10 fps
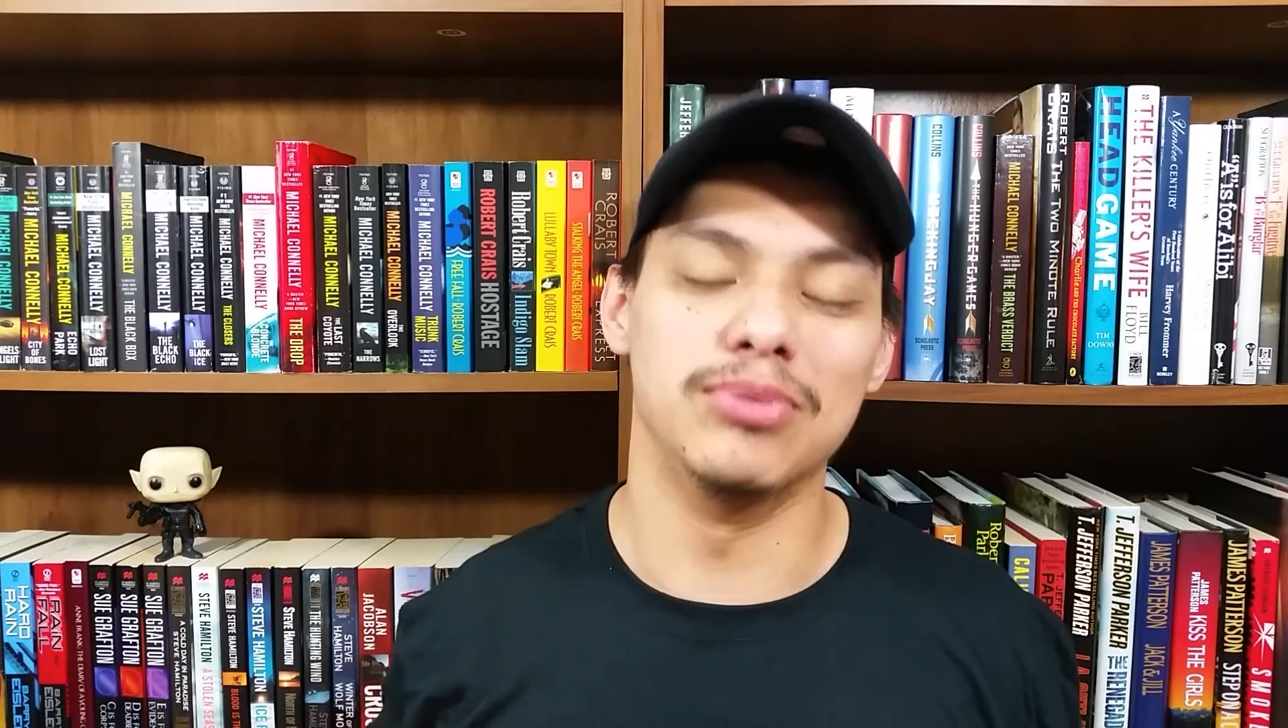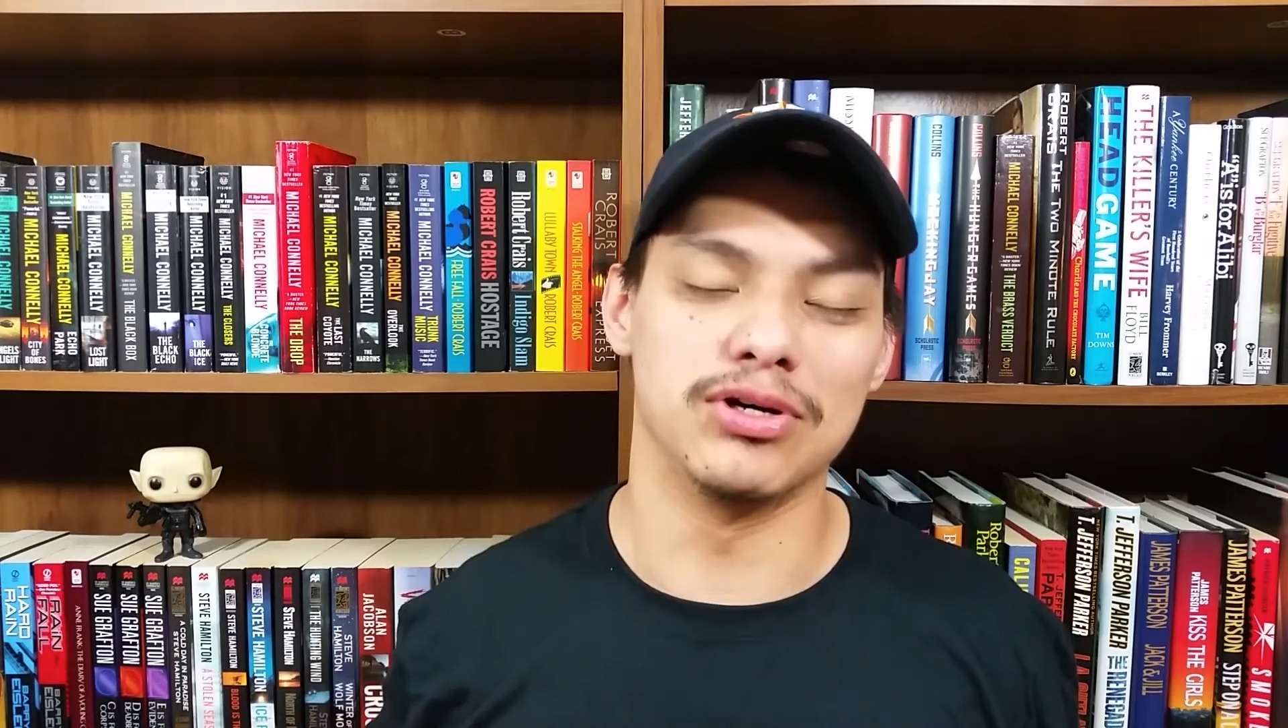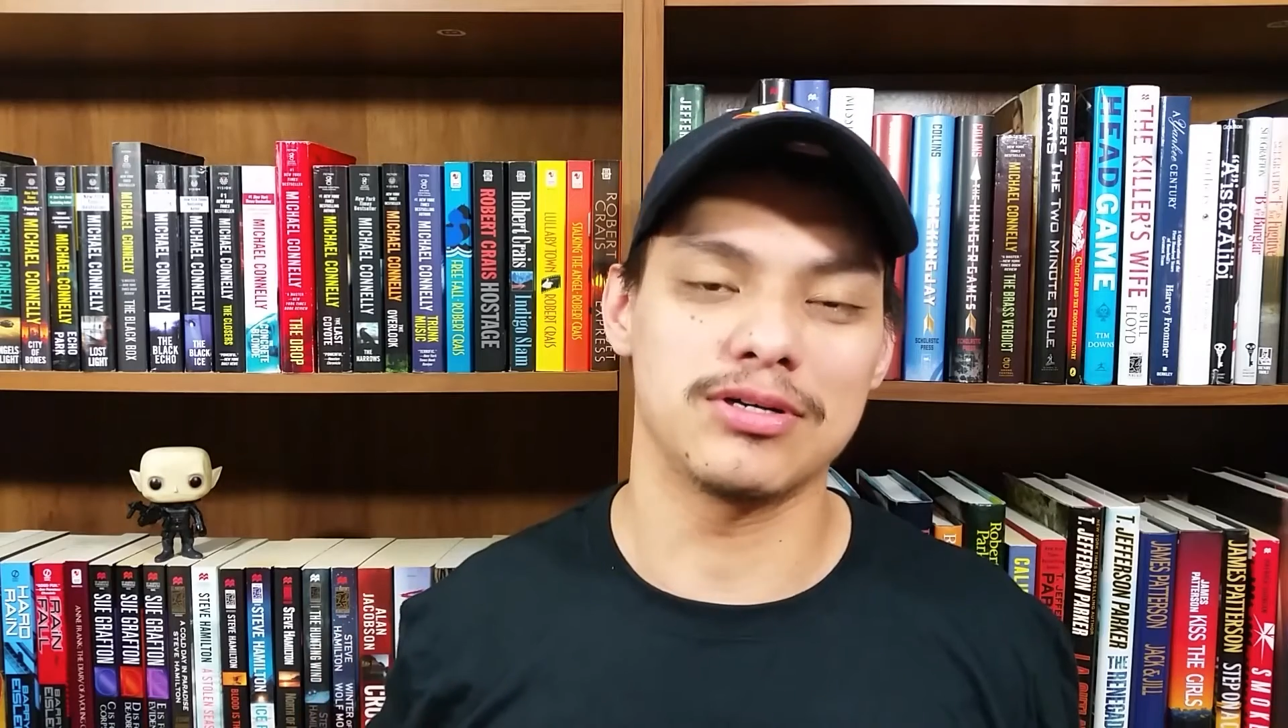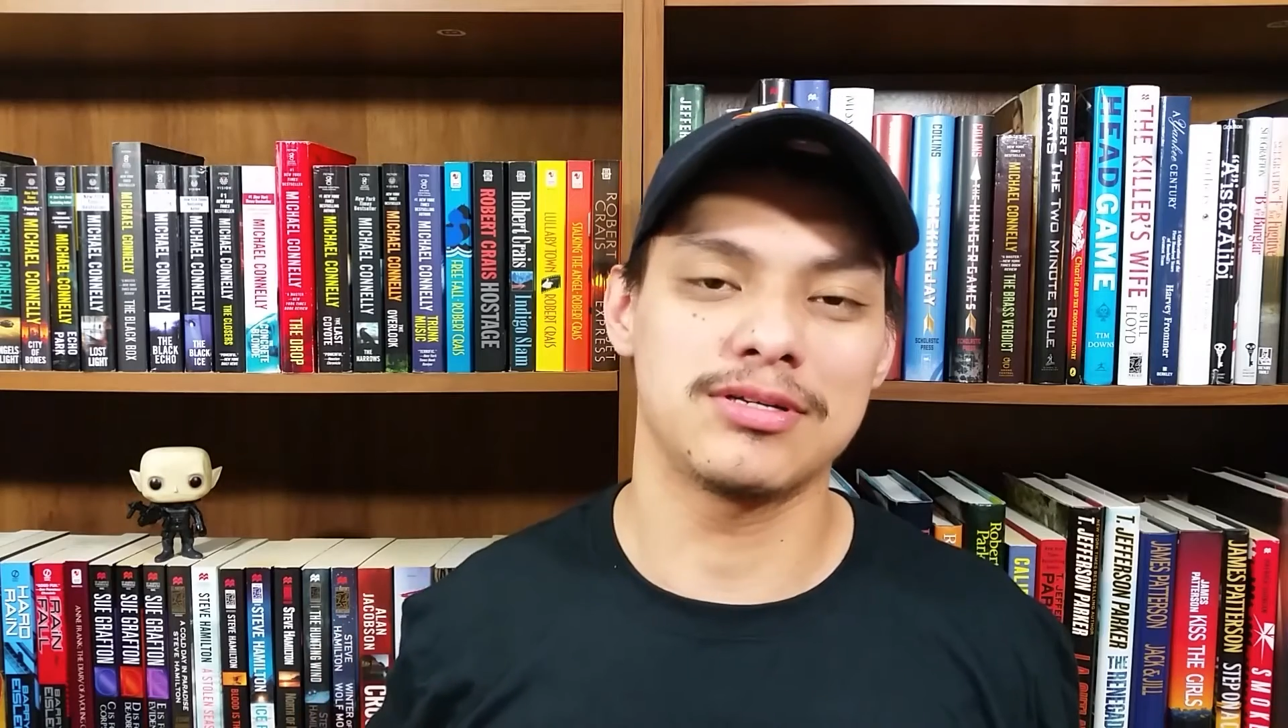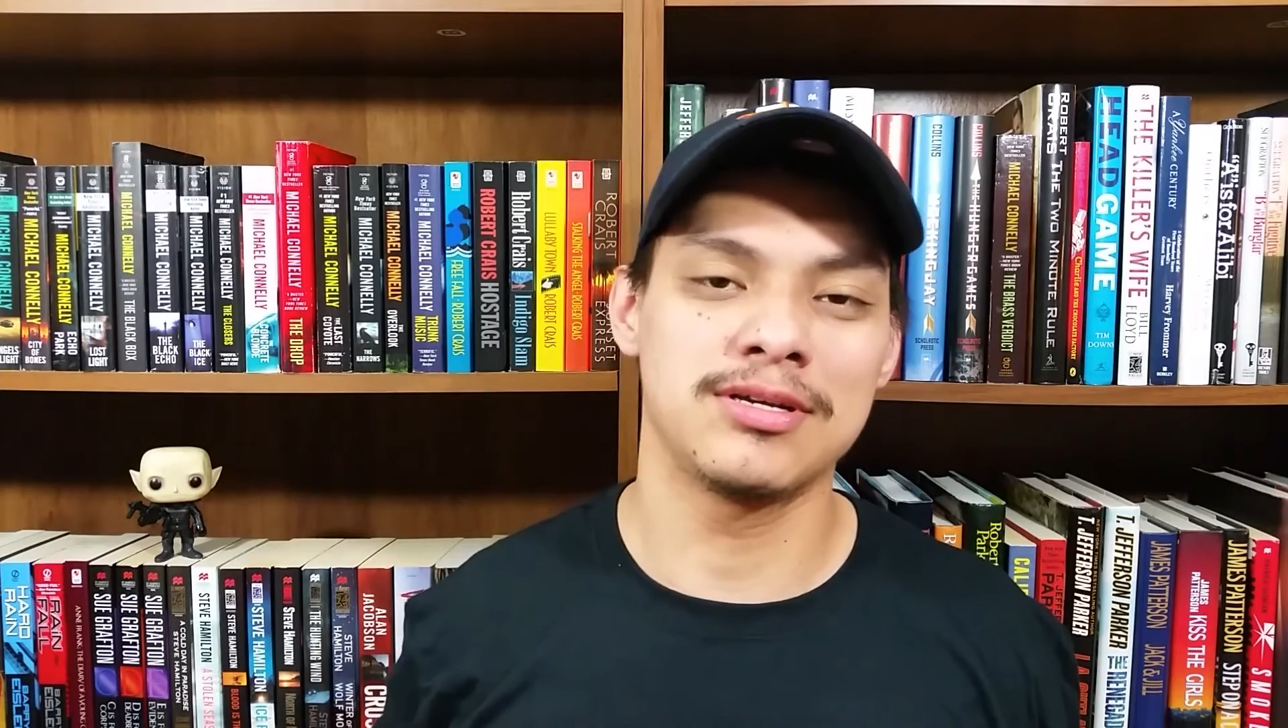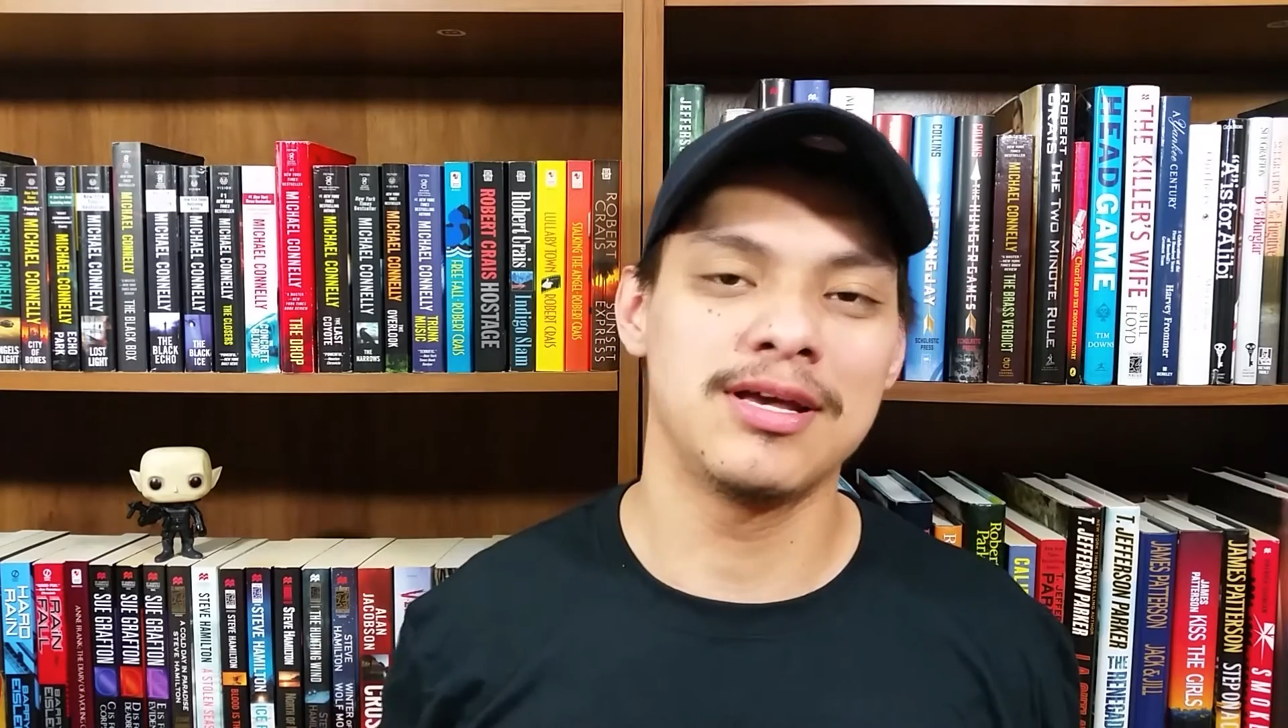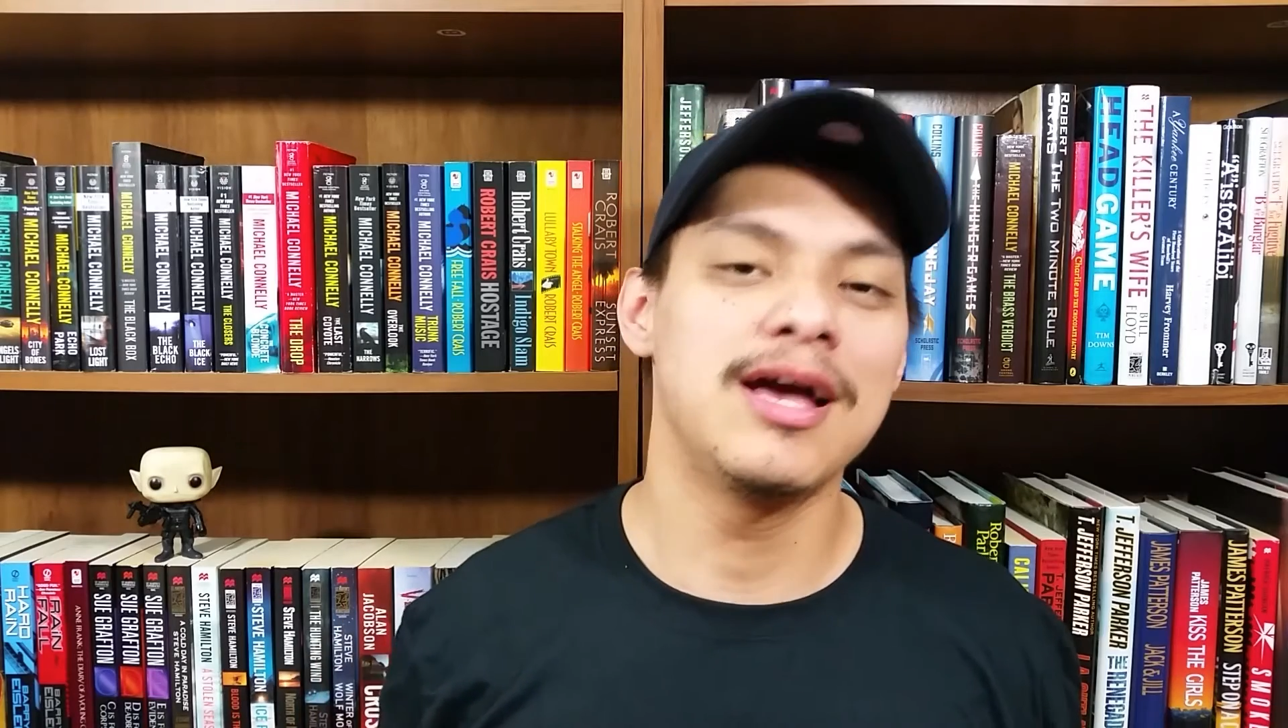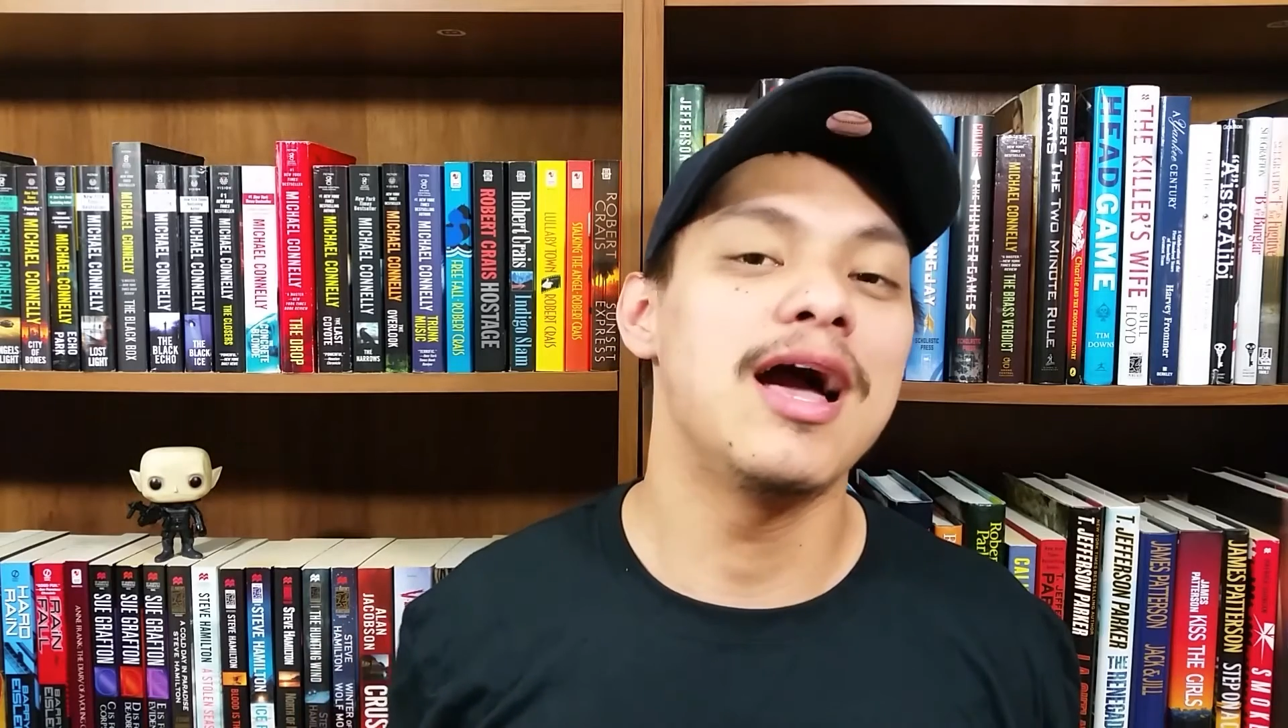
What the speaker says: books.